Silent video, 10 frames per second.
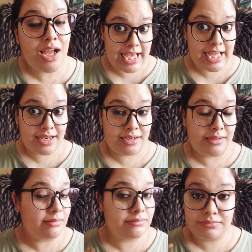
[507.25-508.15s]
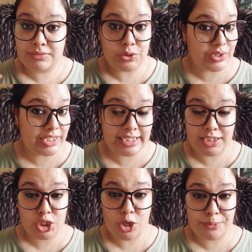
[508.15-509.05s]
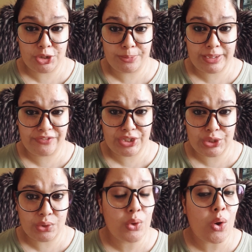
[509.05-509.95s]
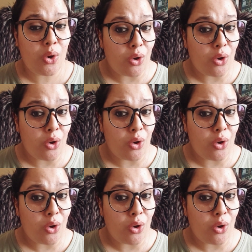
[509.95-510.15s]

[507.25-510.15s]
then you can either comment on my video,